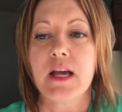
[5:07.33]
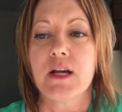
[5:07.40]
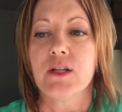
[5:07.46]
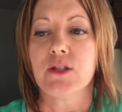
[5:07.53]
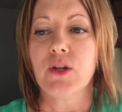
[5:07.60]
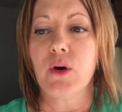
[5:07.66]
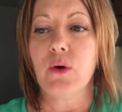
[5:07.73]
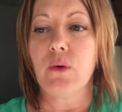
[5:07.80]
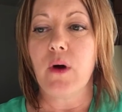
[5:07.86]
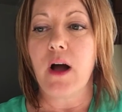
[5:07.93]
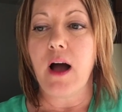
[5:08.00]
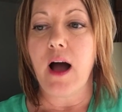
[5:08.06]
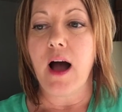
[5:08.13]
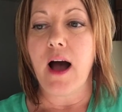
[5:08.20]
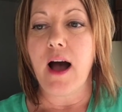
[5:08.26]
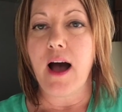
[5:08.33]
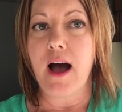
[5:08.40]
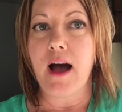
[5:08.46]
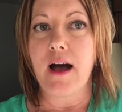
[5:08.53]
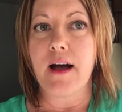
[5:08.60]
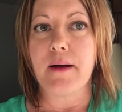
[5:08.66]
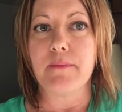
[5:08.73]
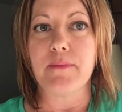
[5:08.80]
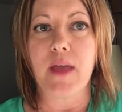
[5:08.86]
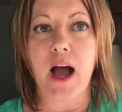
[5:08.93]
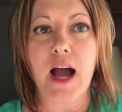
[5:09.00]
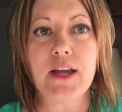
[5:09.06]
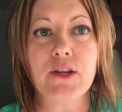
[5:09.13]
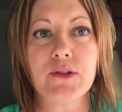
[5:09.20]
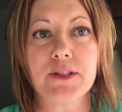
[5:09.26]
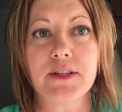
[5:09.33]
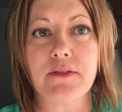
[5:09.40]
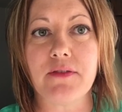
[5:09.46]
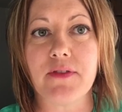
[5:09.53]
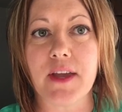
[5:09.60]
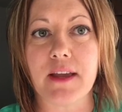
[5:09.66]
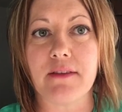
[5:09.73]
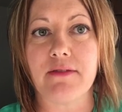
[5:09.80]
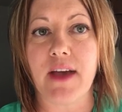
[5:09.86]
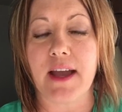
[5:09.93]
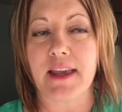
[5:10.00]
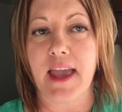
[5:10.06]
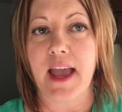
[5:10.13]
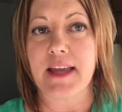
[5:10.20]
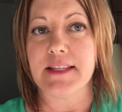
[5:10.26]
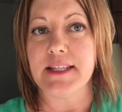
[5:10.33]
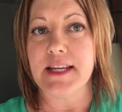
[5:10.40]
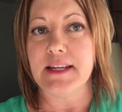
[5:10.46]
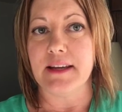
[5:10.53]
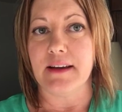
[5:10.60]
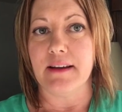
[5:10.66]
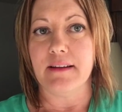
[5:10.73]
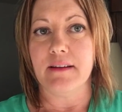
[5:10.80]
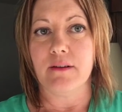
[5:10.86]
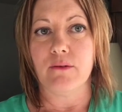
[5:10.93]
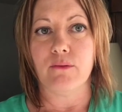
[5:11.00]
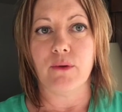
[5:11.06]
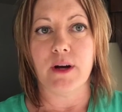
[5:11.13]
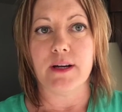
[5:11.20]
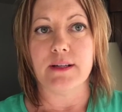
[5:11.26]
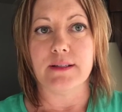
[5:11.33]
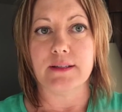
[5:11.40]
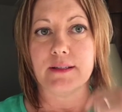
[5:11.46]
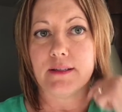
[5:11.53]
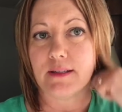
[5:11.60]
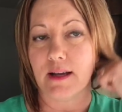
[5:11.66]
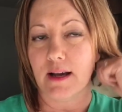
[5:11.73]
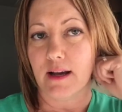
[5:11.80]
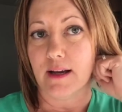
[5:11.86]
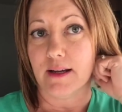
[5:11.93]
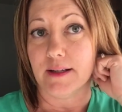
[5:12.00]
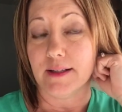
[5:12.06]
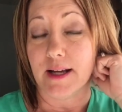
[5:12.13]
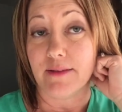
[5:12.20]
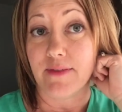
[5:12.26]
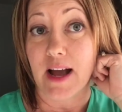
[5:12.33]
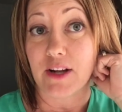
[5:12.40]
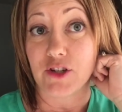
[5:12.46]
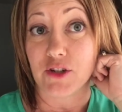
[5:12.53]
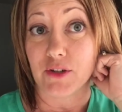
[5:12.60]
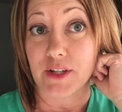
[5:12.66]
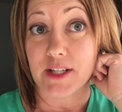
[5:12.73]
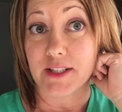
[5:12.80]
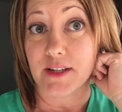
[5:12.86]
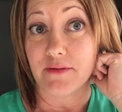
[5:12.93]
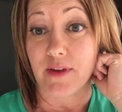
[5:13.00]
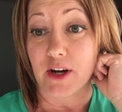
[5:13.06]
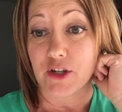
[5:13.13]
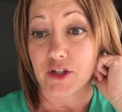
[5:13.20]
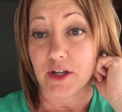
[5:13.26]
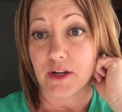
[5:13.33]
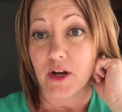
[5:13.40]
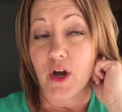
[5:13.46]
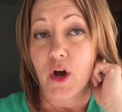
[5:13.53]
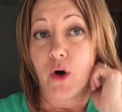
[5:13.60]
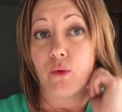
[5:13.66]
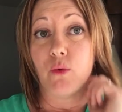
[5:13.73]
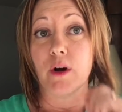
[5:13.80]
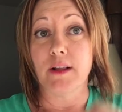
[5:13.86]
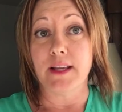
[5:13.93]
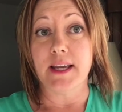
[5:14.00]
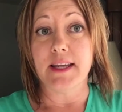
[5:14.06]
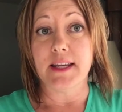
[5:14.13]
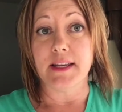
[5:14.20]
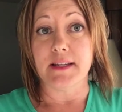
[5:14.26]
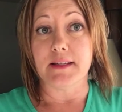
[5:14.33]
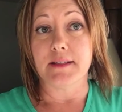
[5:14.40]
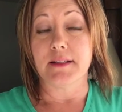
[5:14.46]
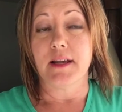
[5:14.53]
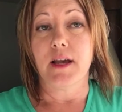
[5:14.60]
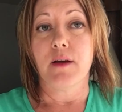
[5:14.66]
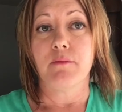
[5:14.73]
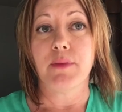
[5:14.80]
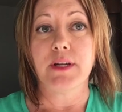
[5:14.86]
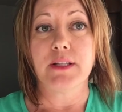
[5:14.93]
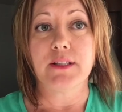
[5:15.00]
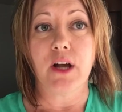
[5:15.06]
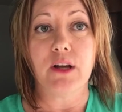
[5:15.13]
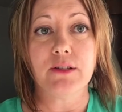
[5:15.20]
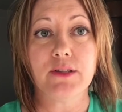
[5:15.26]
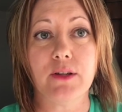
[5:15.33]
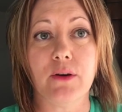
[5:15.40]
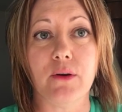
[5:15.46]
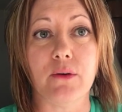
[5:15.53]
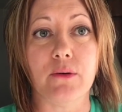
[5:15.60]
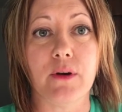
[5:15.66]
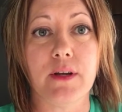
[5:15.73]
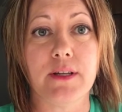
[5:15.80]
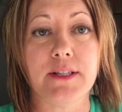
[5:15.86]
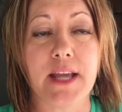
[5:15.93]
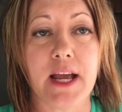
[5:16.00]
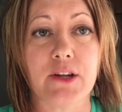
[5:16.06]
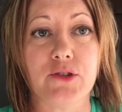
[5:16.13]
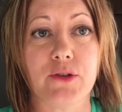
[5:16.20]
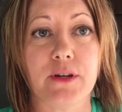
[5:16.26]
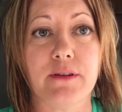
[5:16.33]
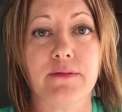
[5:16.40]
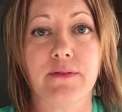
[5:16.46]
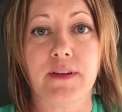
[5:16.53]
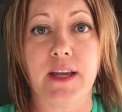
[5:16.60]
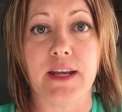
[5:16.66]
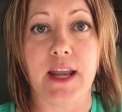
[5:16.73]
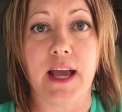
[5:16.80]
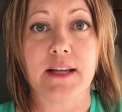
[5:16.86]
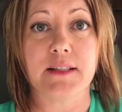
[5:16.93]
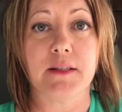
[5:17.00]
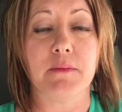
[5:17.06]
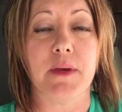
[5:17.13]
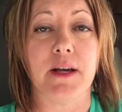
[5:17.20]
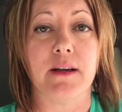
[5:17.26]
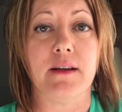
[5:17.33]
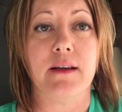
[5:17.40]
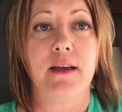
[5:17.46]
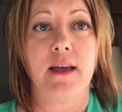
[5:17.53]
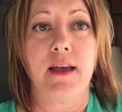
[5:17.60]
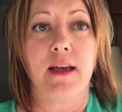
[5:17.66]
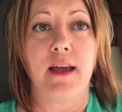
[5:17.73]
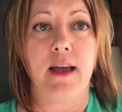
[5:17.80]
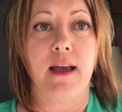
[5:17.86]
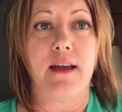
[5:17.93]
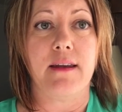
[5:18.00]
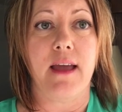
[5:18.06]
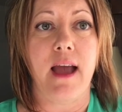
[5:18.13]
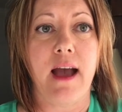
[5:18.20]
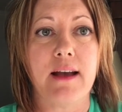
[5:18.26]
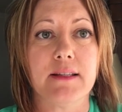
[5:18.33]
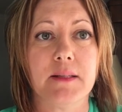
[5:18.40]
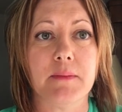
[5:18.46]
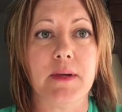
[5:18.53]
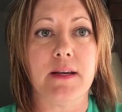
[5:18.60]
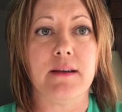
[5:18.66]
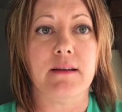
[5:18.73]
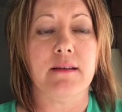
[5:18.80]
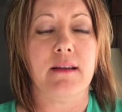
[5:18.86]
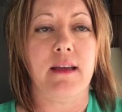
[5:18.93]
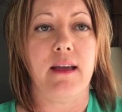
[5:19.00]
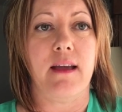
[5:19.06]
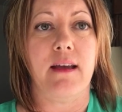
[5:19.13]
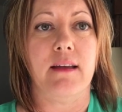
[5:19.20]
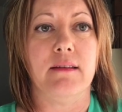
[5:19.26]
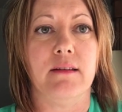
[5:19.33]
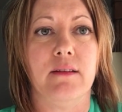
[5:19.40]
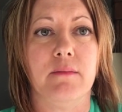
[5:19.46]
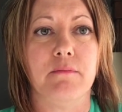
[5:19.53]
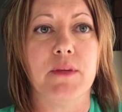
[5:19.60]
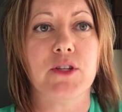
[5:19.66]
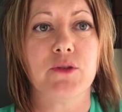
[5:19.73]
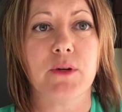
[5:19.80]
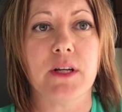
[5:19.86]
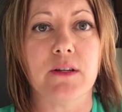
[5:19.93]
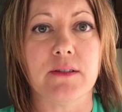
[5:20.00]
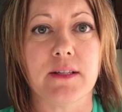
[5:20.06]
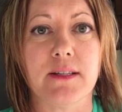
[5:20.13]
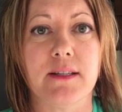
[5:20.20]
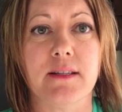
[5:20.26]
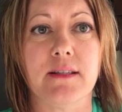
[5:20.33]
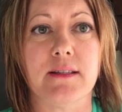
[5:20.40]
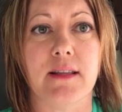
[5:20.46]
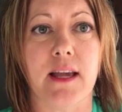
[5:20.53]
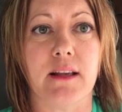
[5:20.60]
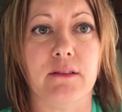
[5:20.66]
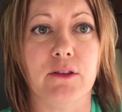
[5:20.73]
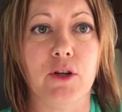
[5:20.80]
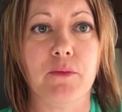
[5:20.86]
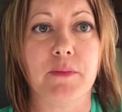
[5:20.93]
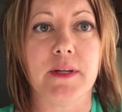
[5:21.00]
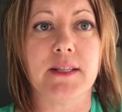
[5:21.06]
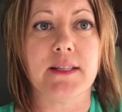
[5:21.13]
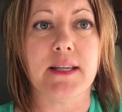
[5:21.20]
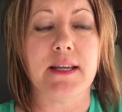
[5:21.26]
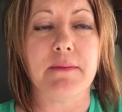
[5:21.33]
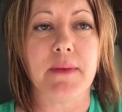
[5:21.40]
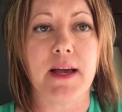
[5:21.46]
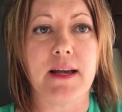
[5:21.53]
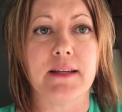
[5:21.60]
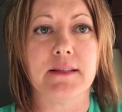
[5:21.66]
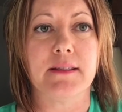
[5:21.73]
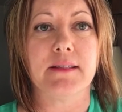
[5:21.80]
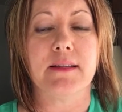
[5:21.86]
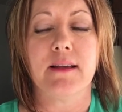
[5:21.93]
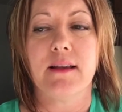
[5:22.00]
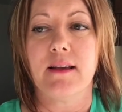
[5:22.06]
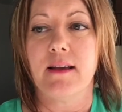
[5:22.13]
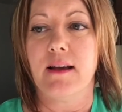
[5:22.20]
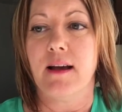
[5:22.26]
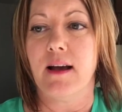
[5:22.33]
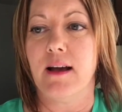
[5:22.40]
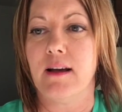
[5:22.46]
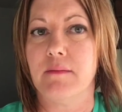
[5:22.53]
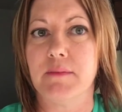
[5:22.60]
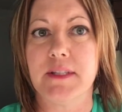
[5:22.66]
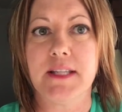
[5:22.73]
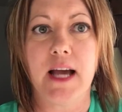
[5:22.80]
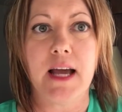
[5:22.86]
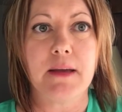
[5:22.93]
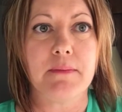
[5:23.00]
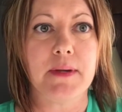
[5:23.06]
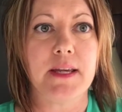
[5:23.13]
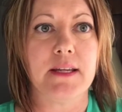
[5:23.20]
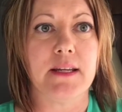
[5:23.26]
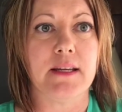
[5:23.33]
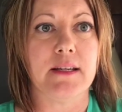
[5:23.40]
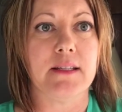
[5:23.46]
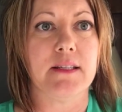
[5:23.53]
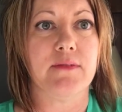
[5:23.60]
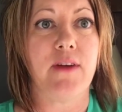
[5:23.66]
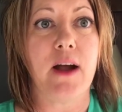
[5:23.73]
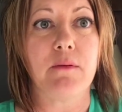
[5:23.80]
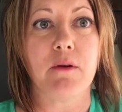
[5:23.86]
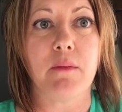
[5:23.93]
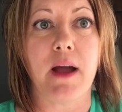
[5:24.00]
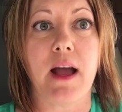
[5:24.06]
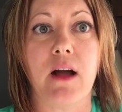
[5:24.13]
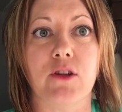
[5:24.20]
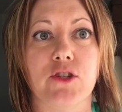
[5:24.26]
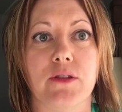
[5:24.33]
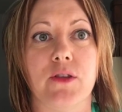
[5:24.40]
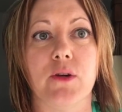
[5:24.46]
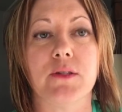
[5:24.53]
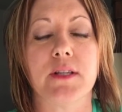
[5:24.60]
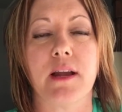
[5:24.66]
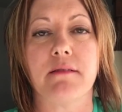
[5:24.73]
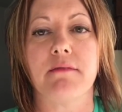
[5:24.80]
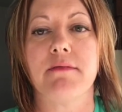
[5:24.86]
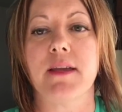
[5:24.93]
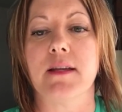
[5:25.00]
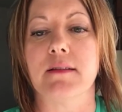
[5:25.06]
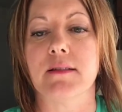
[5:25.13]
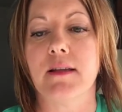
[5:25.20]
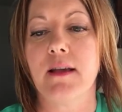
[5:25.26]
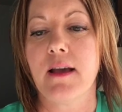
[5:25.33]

So I used to think that Candida was a vaginal yeast infection. Well, it is, but it's also dandruff and eczema and asthma and mystery illnesses like lupus, MS, diabetes, fibromyalgia, those kind of things.